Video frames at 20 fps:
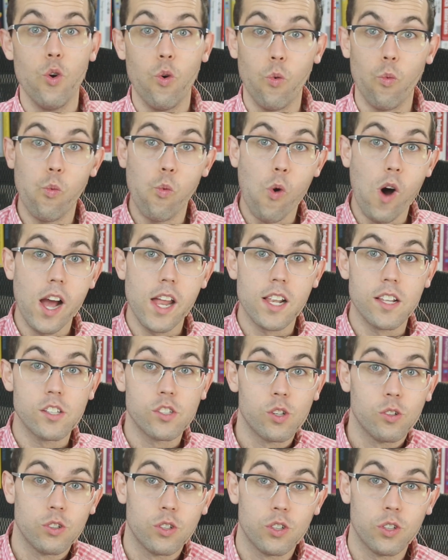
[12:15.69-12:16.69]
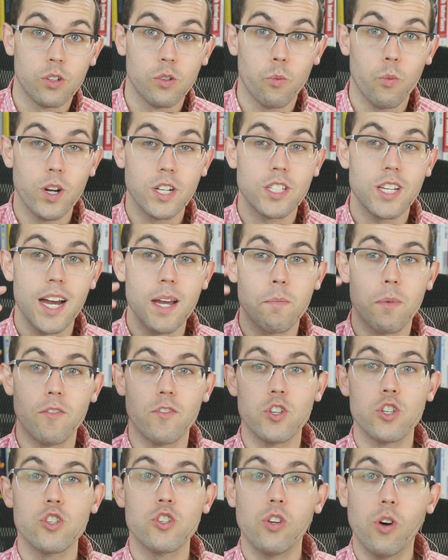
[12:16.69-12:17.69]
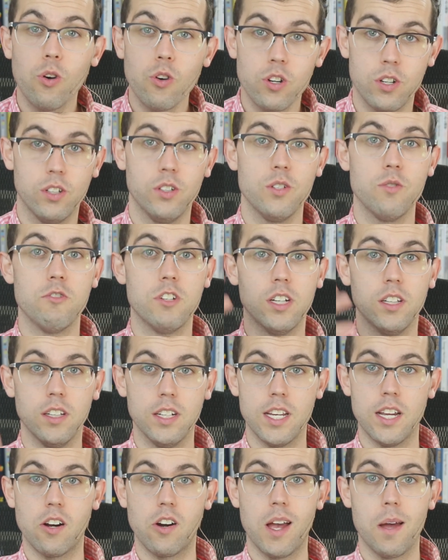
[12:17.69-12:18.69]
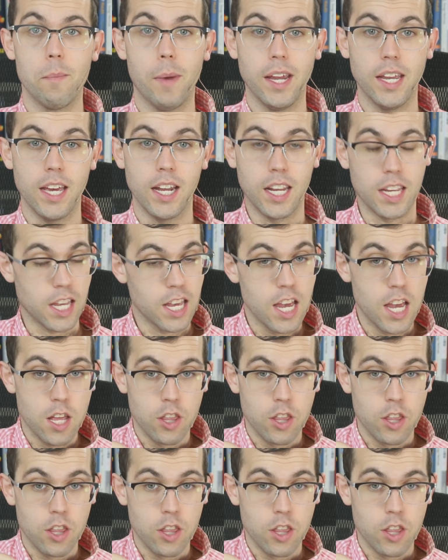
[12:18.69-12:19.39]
what type of social utility am I getting.